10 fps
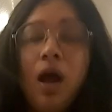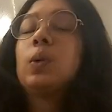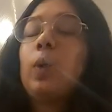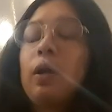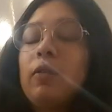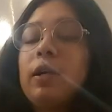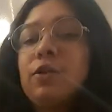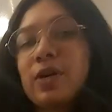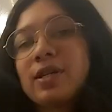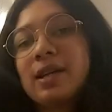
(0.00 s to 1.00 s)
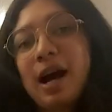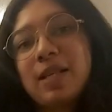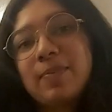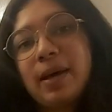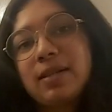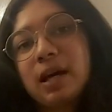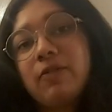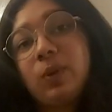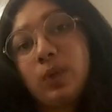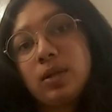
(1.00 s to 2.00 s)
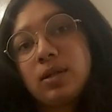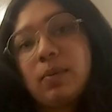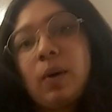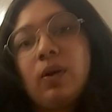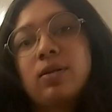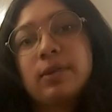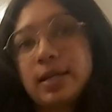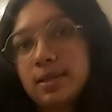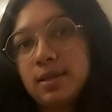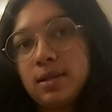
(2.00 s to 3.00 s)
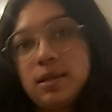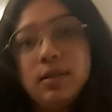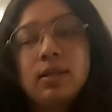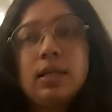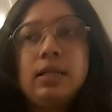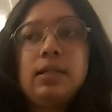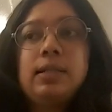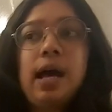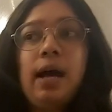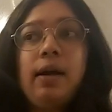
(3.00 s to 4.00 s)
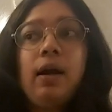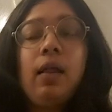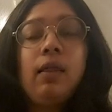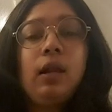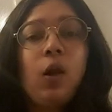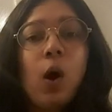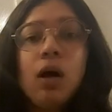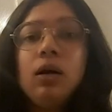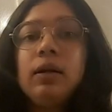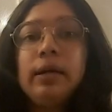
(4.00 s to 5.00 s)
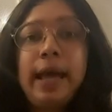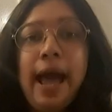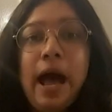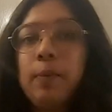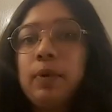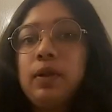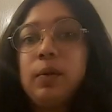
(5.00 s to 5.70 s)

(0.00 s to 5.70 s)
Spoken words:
So one of the interesting aspects I've noticed about this resistance is that the longer the gap,